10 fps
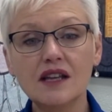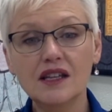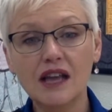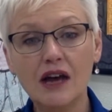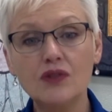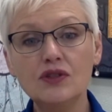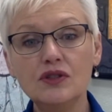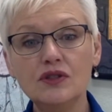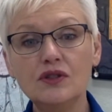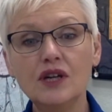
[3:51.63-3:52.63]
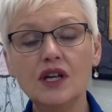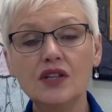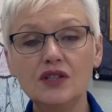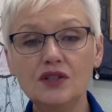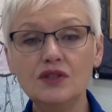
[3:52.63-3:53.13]
allows you
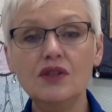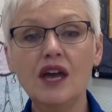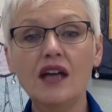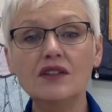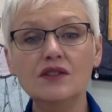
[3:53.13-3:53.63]
to do that,